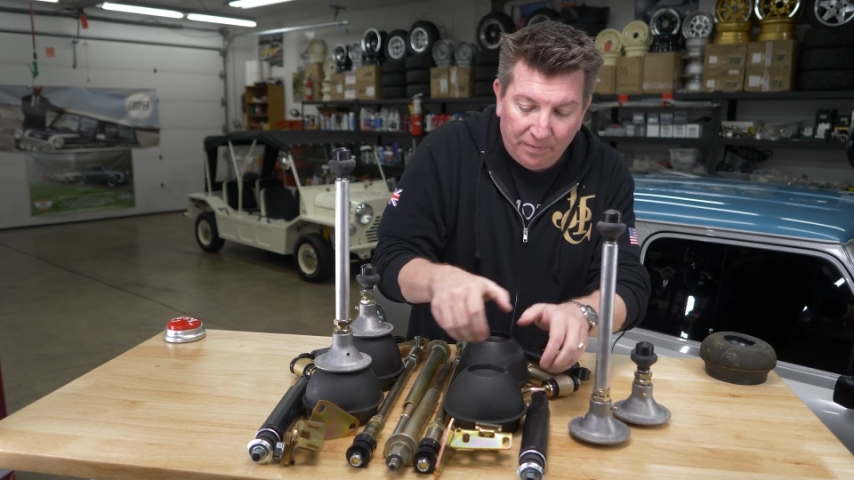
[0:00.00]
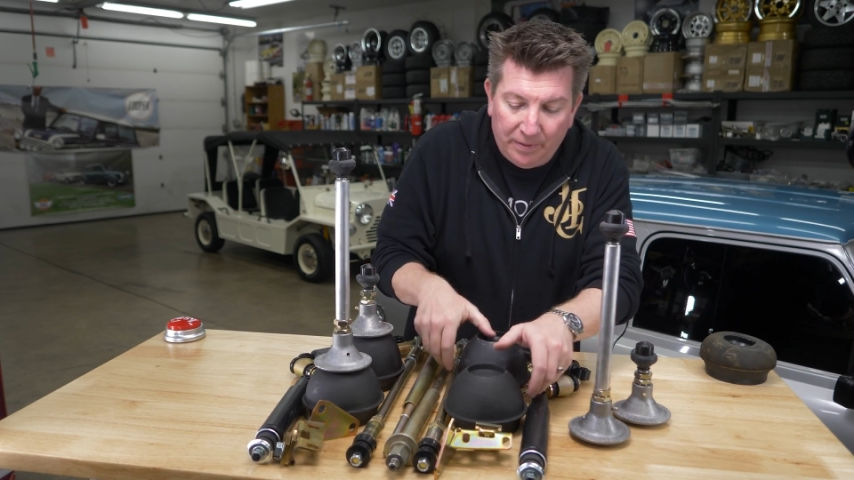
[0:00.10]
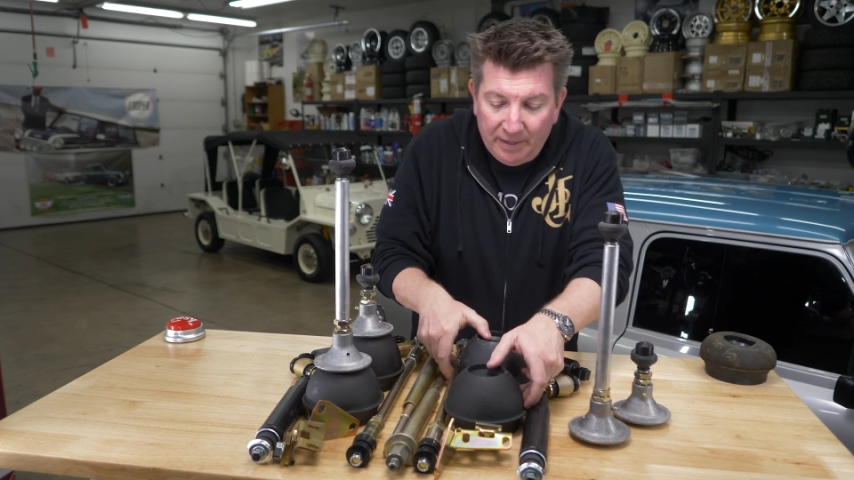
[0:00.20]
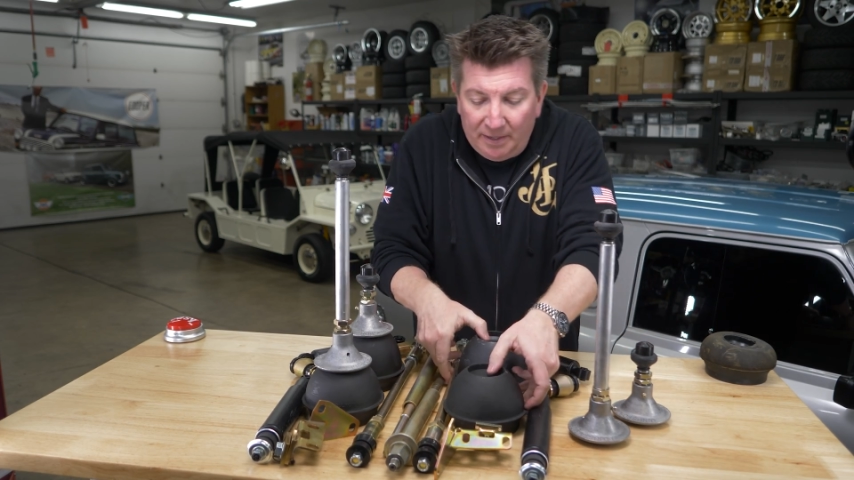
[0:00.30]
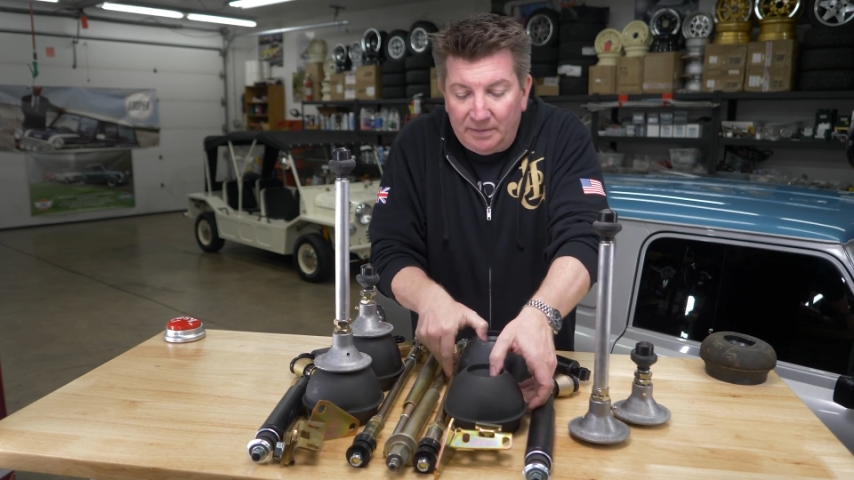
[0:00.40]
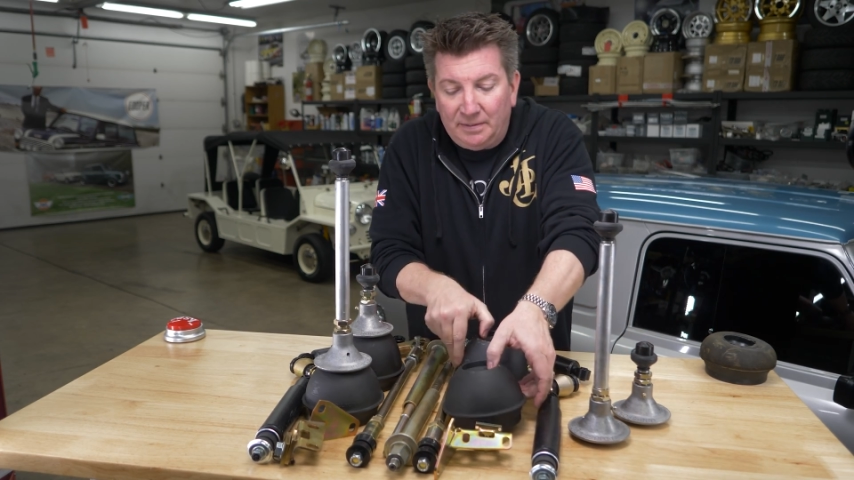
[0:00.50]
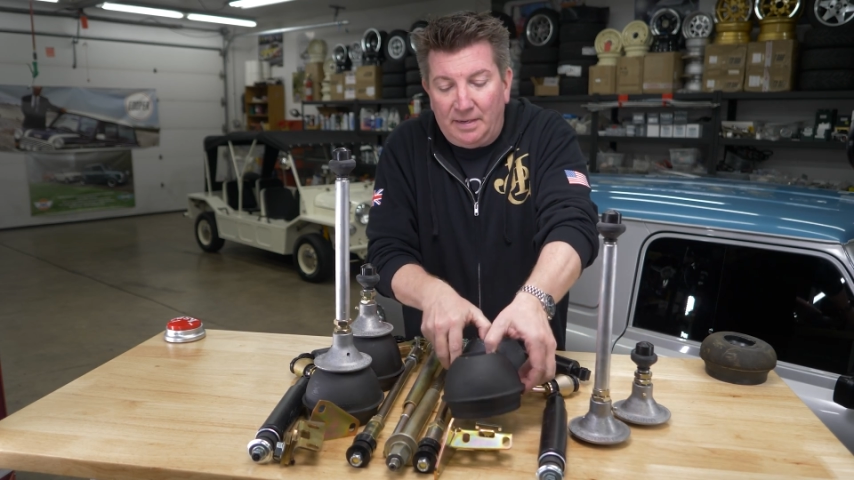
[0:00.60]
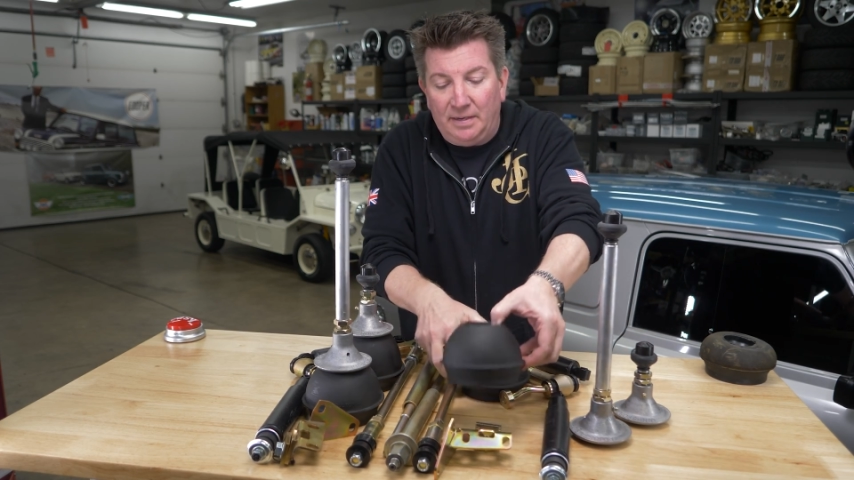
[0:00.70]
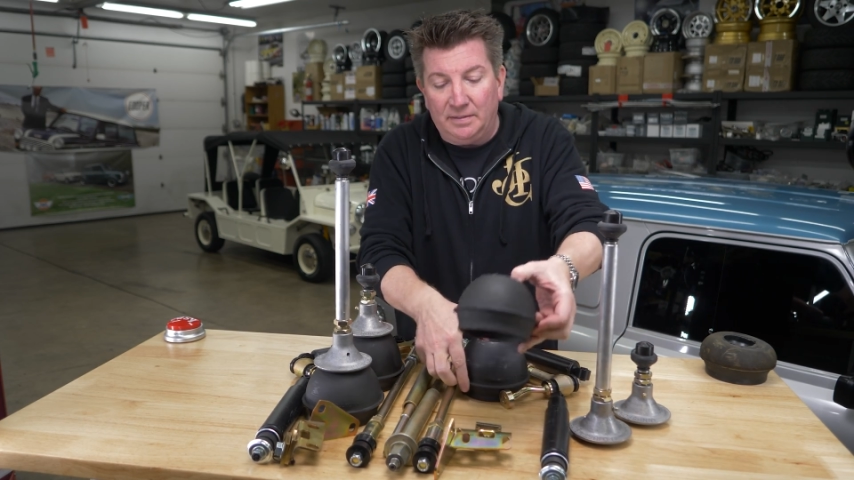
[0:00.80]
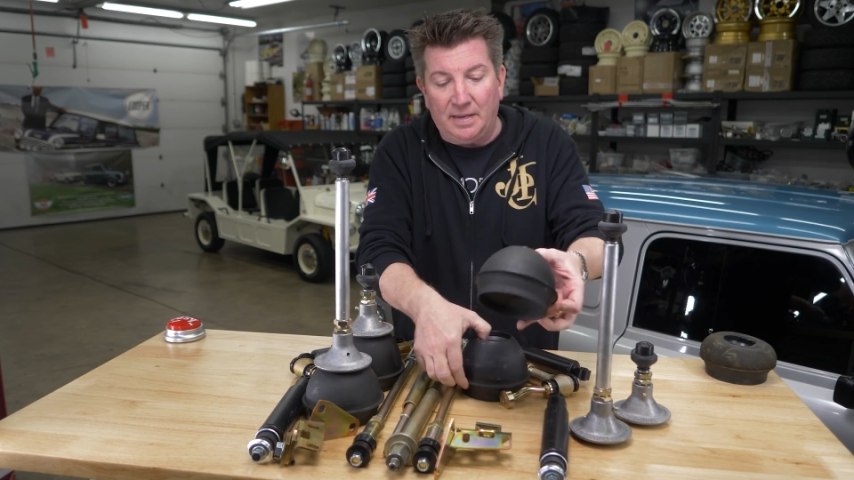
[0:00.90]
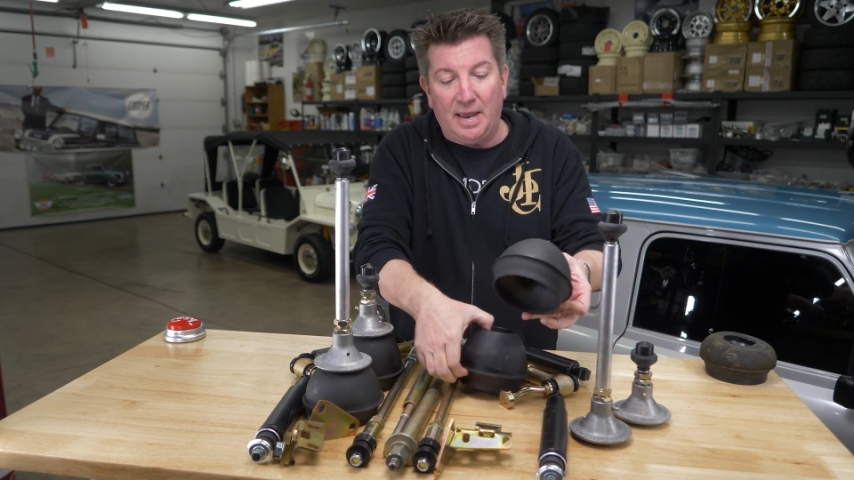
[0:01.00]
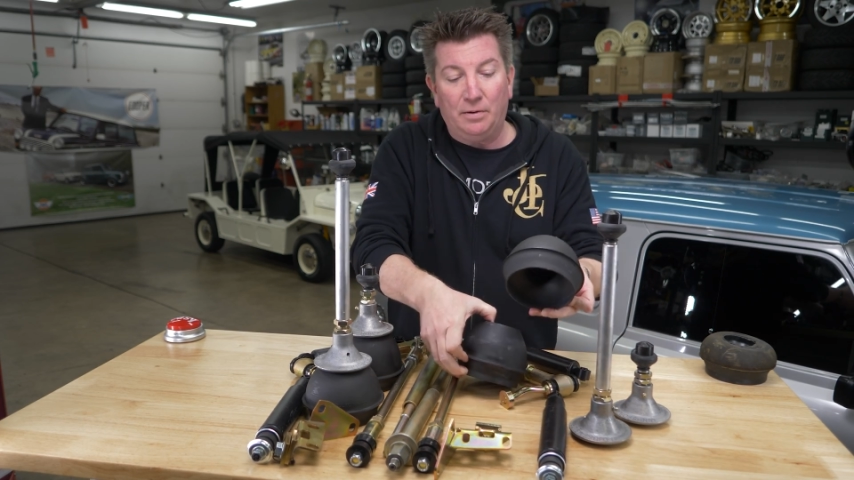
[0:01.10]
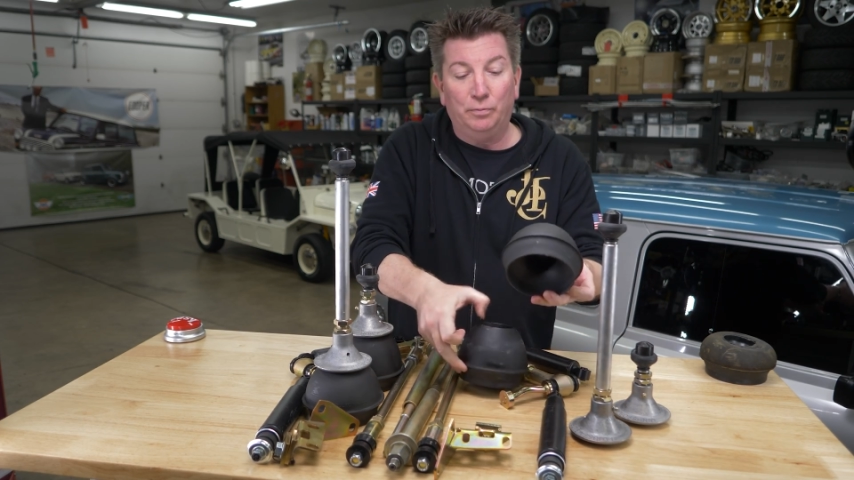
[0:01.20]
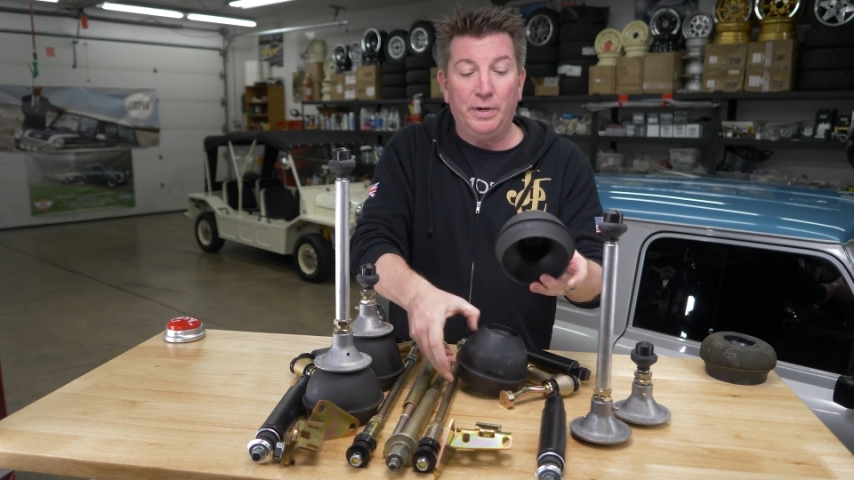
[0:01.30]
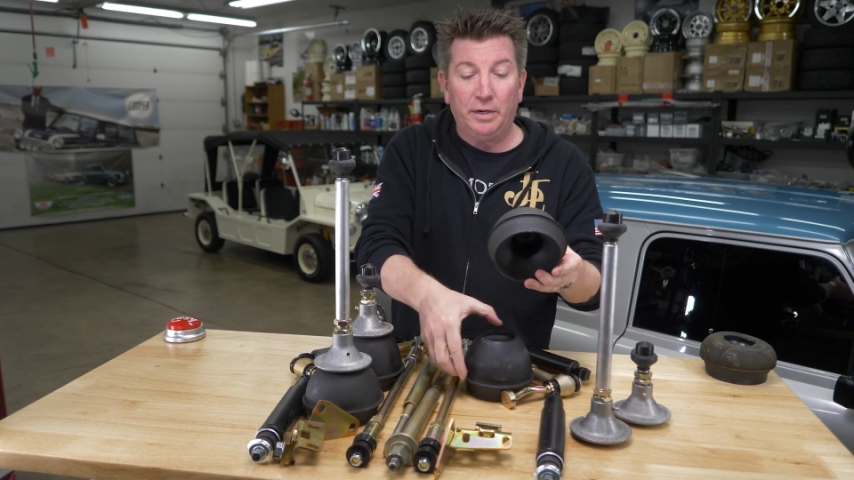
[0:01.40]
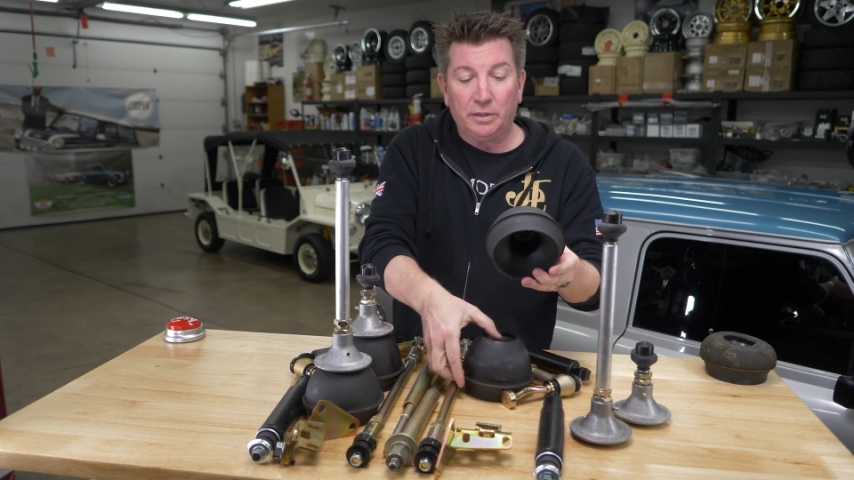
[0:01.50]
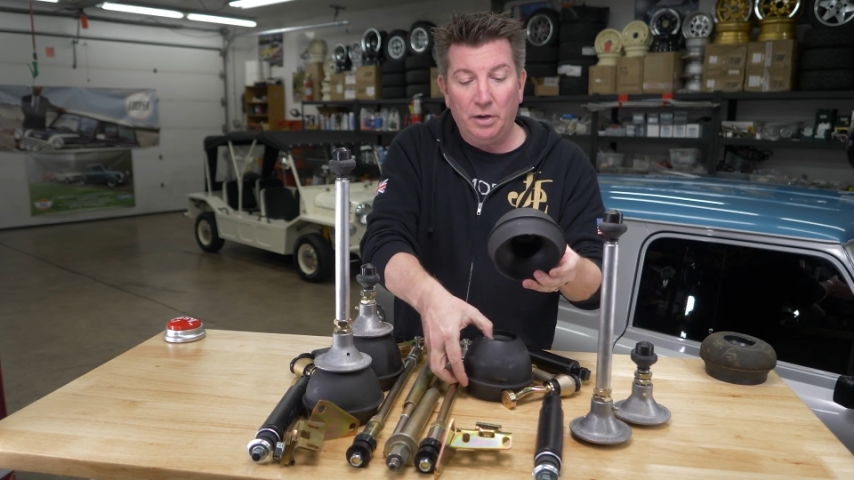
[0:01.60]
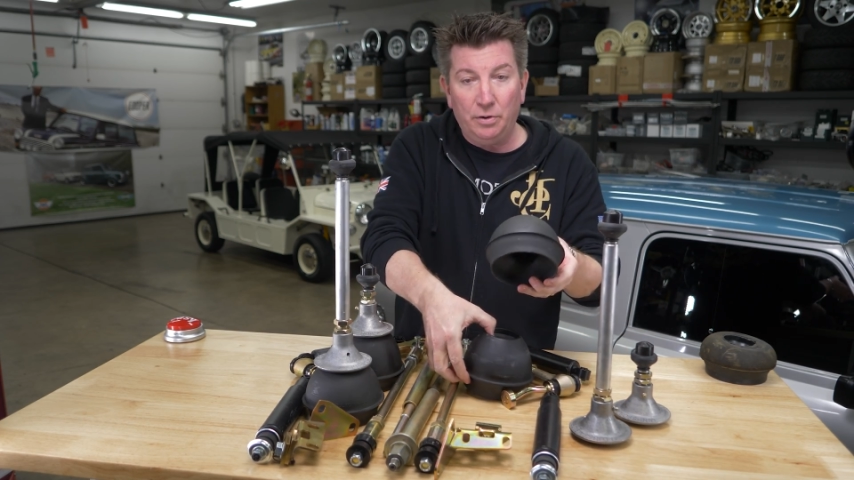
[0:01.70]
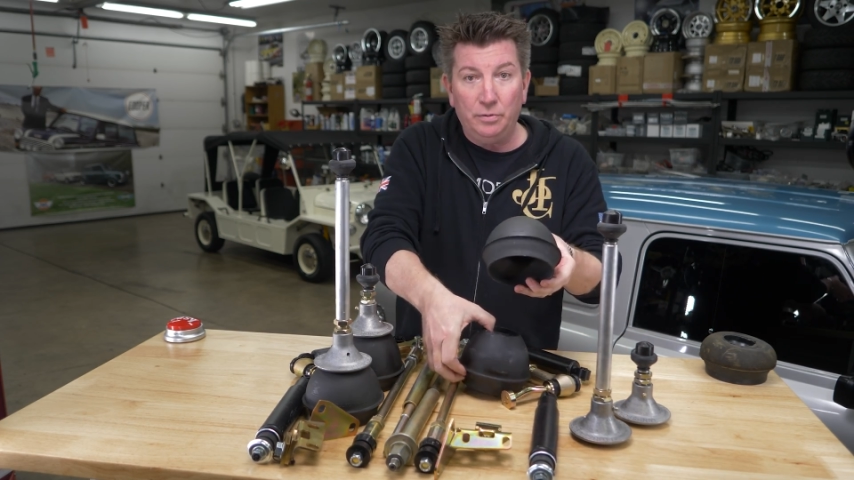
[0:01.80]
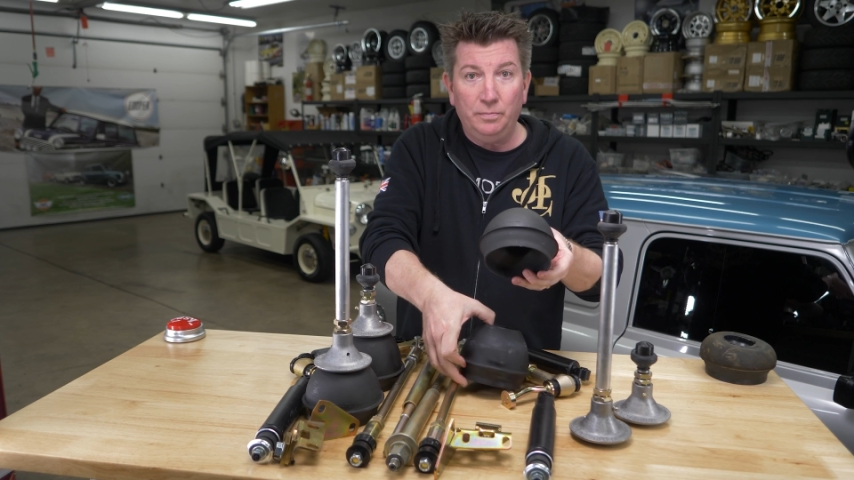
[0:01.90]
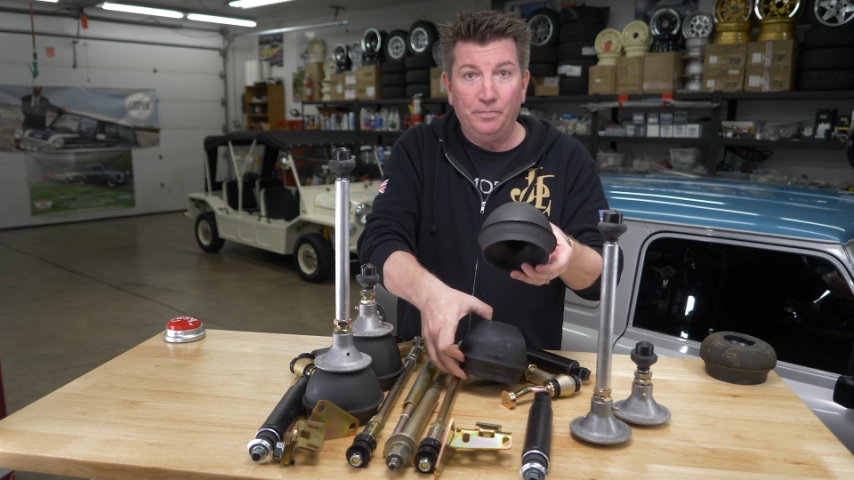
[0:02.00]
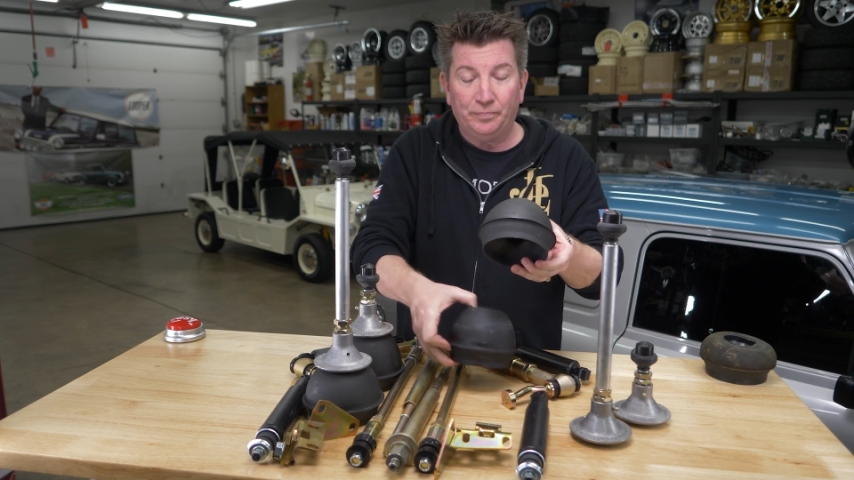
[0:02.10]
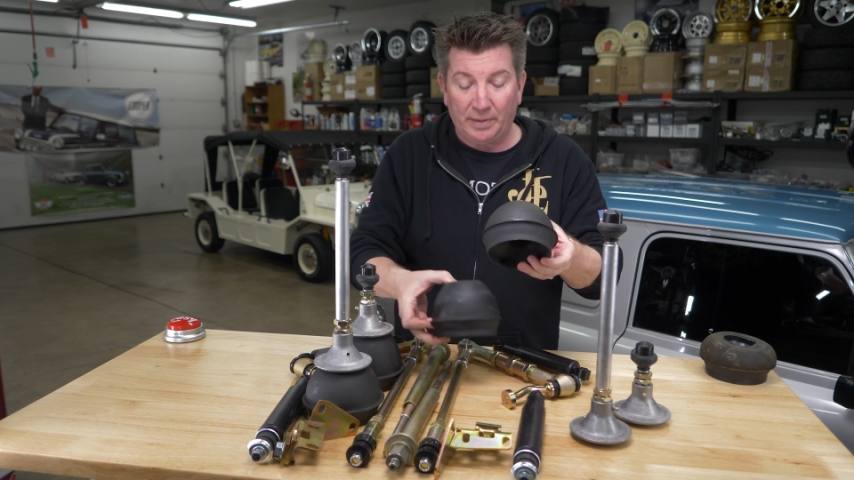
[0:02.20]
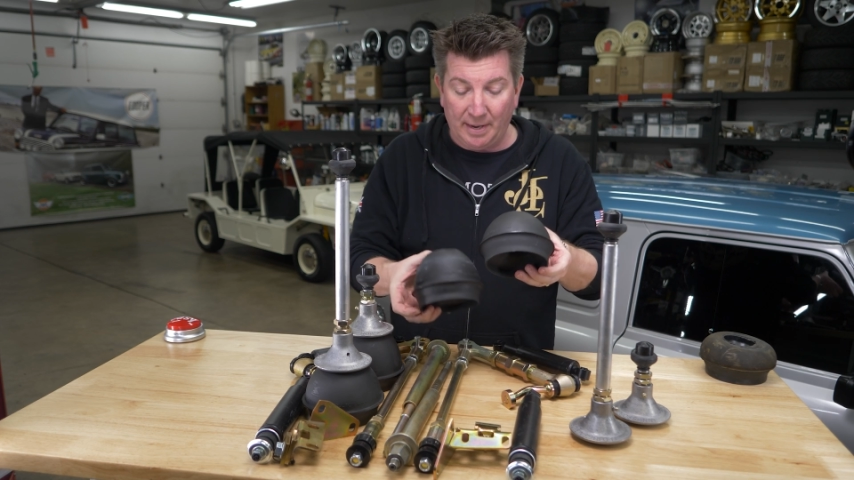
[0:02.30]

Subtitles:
This is a rear cone,